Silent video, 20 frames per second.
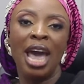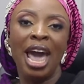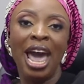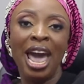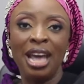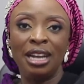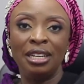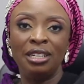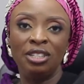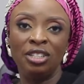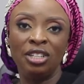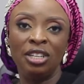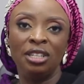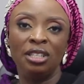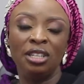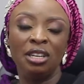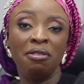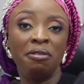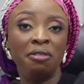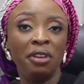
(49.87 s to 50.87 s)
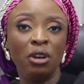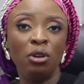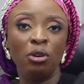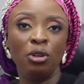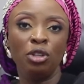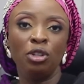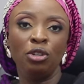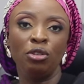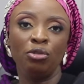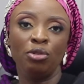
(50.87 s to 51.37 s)
and teasing fellow
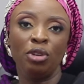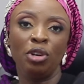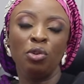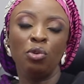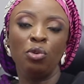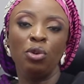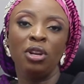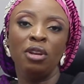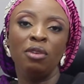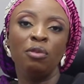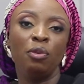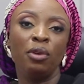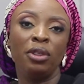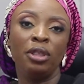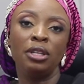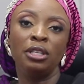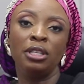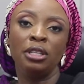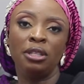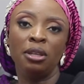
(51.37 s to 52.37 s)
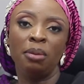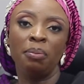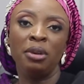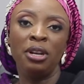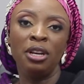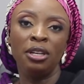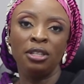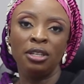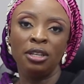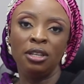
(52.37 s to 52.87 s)
children who live with
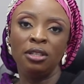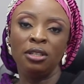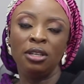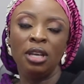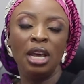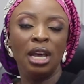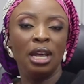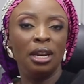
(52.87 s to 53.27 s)
disabilities,